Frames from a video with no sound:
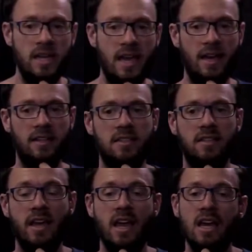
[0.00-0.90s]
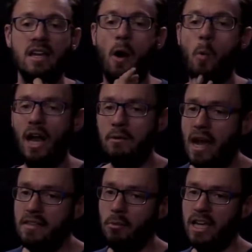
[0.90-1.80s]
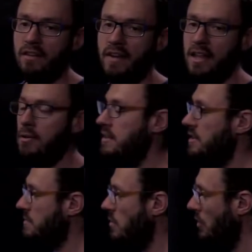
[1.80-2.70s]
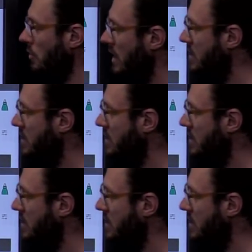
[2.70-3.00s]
px. Now, one way that we could evaluate this model